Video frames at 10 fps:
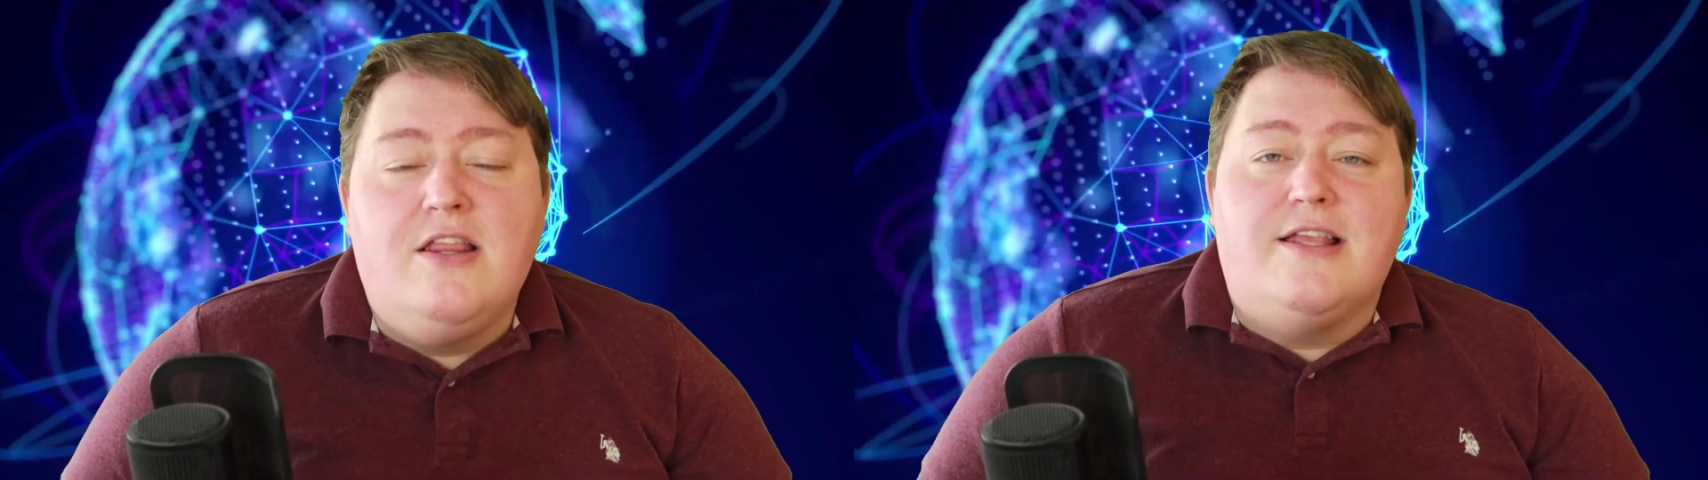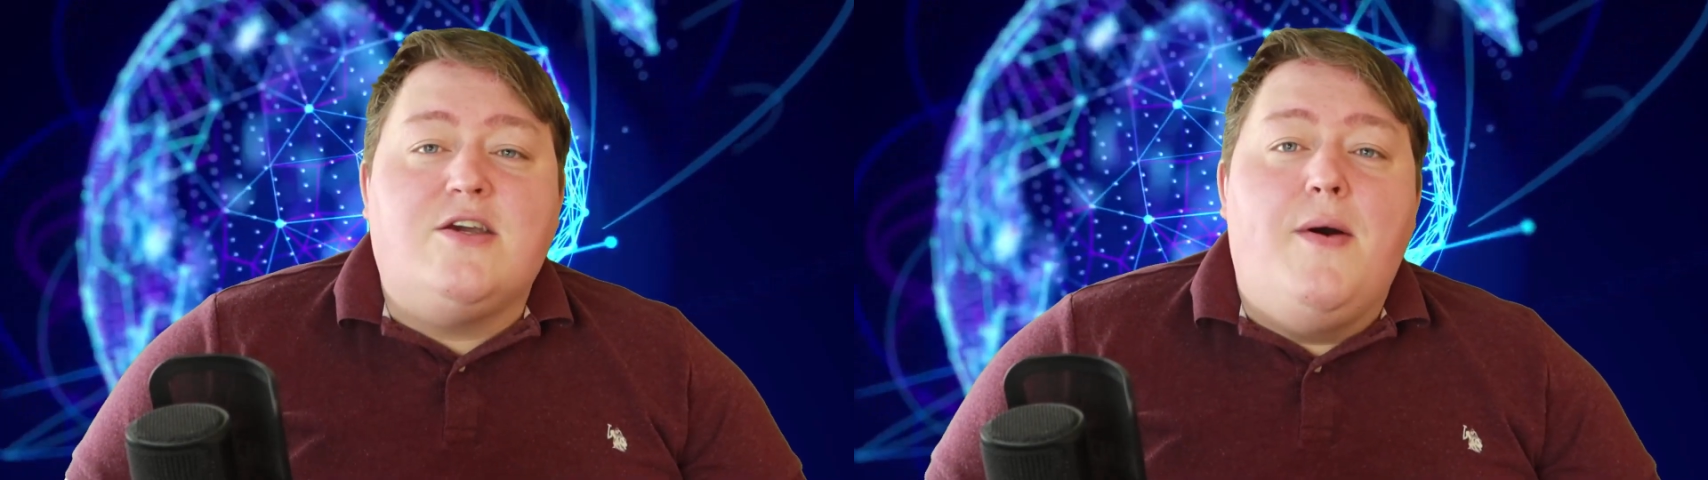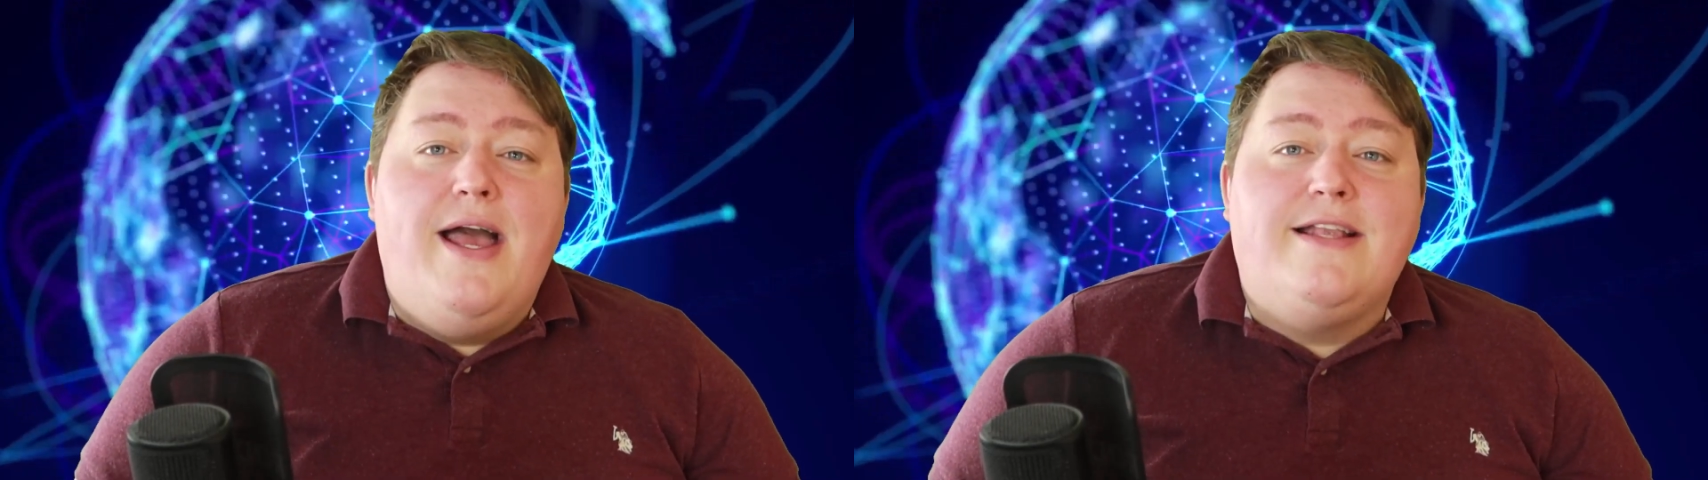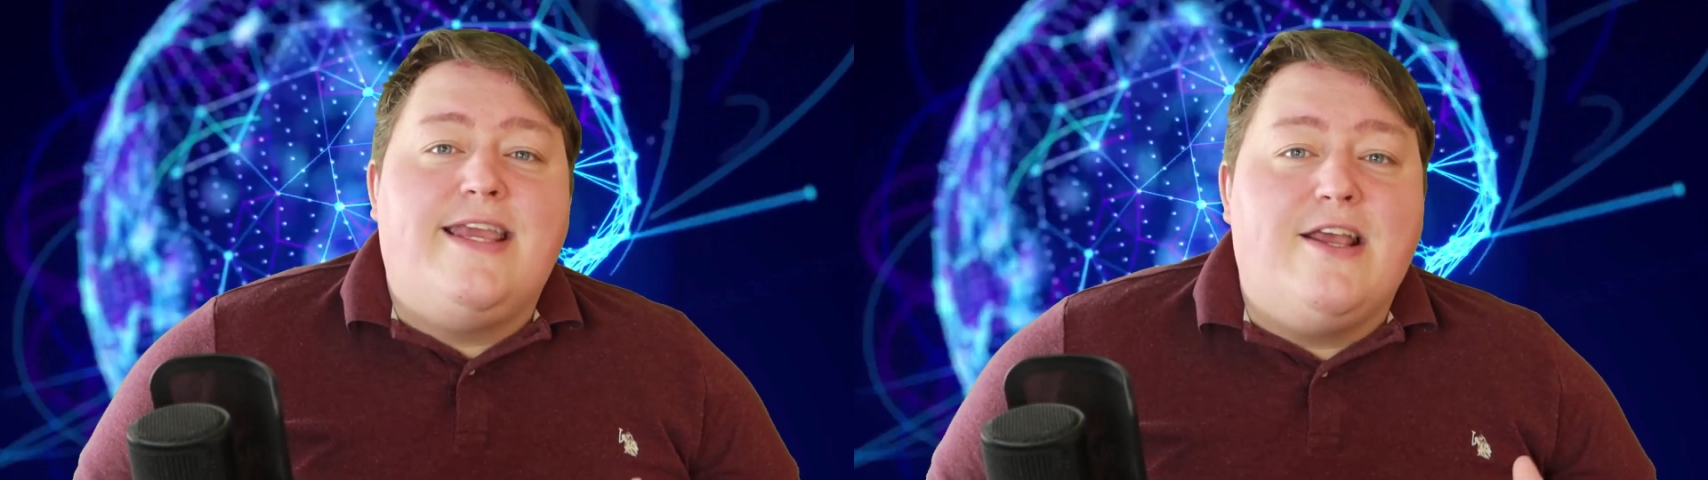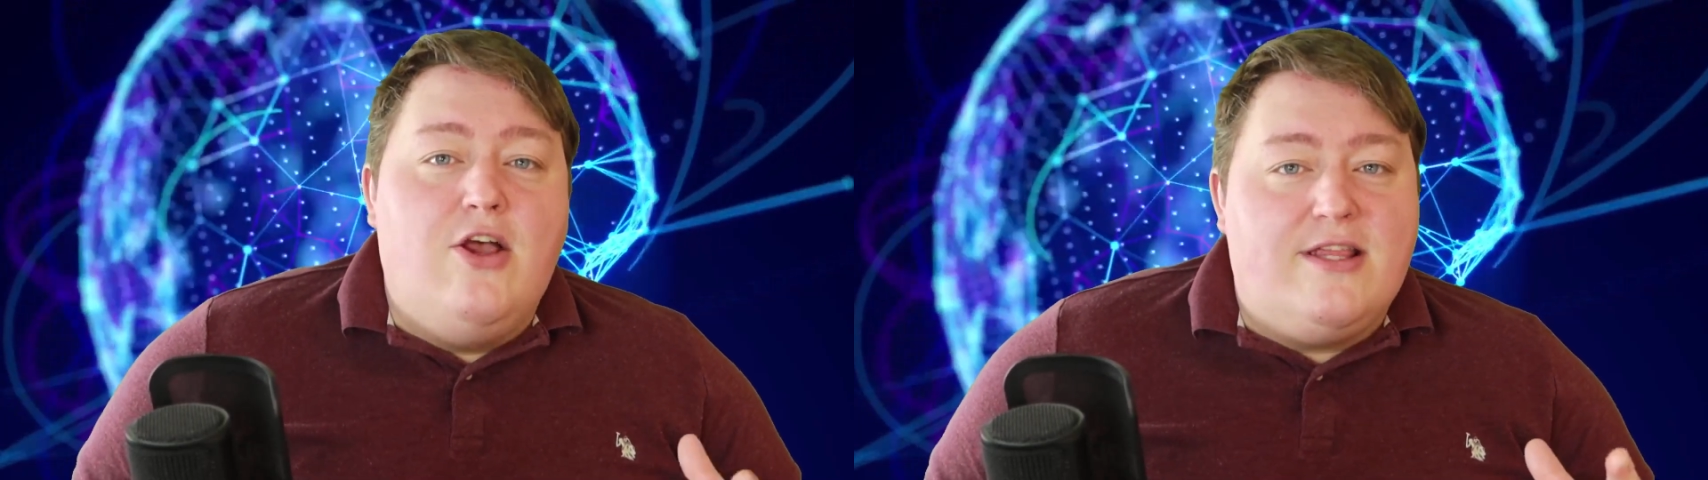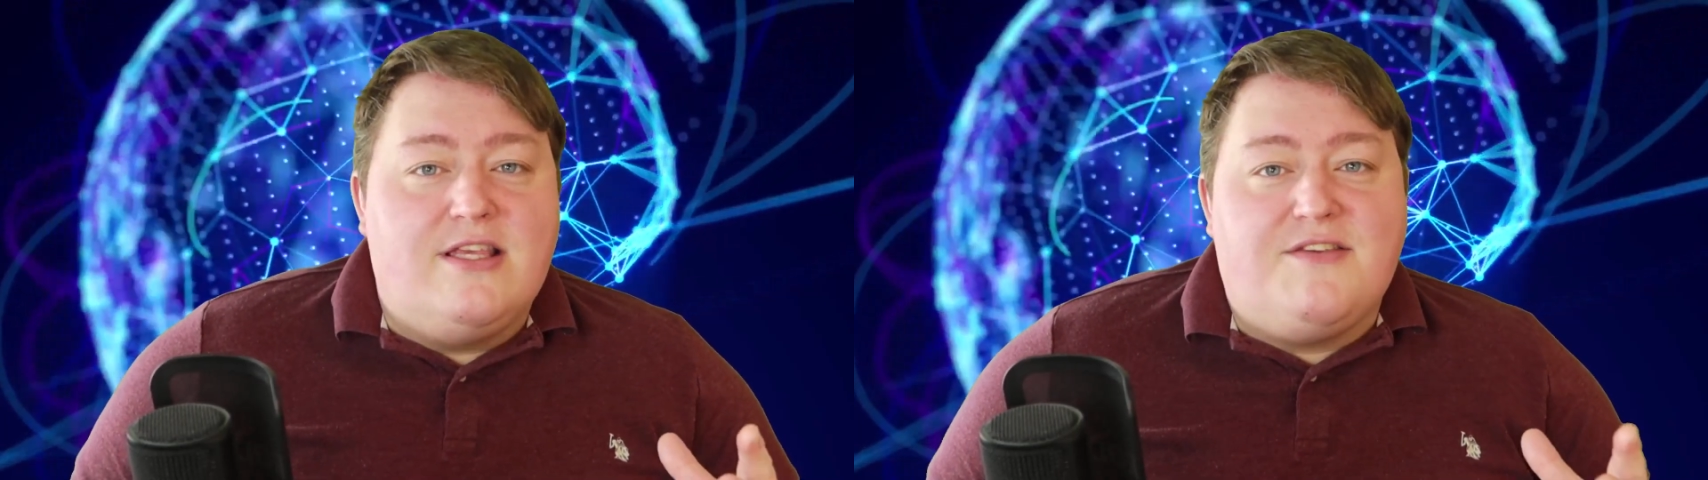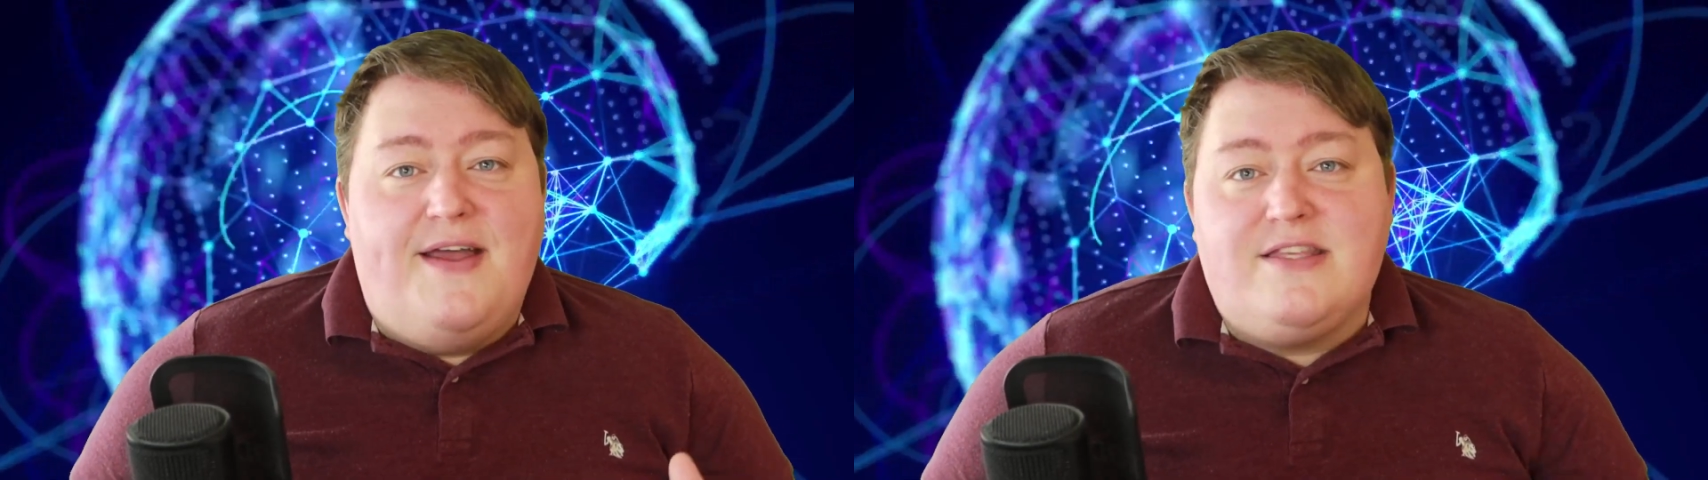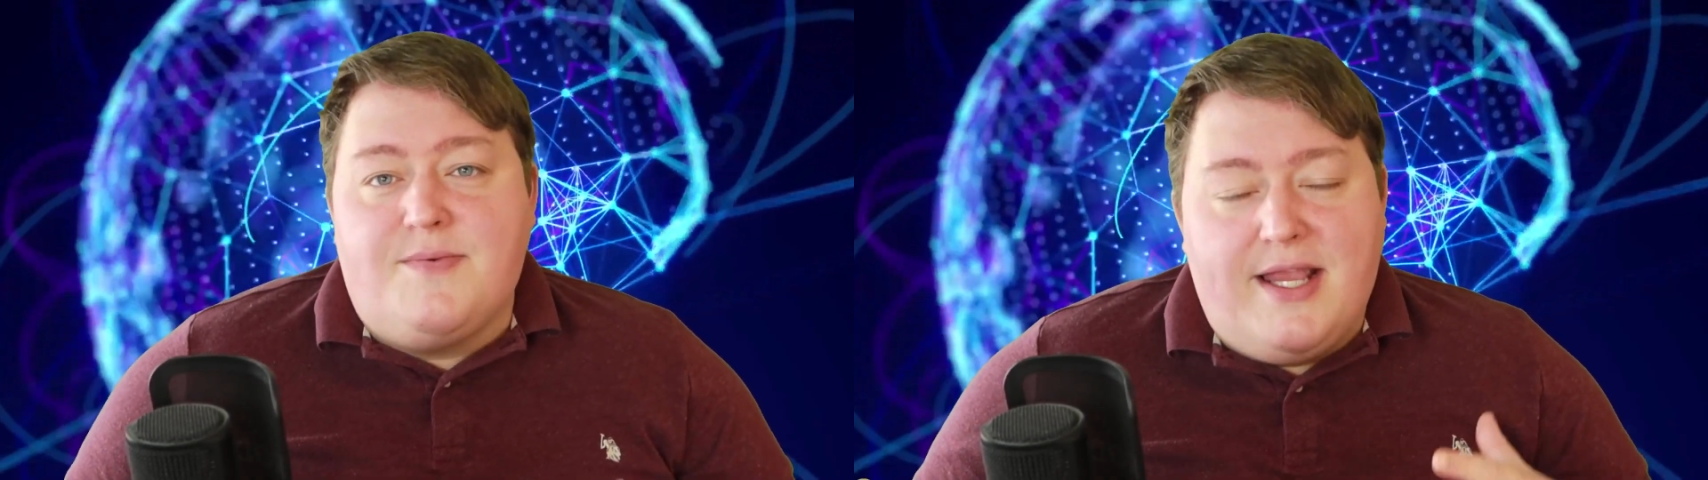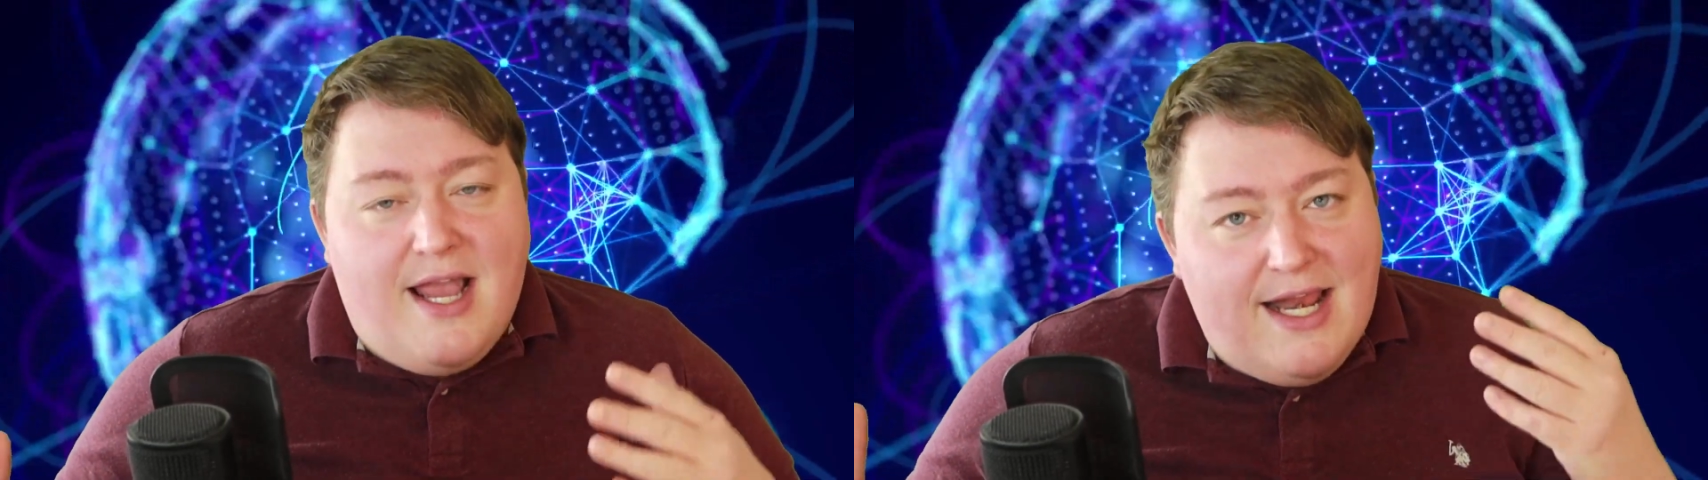let's go ahead and take a look at this event so we can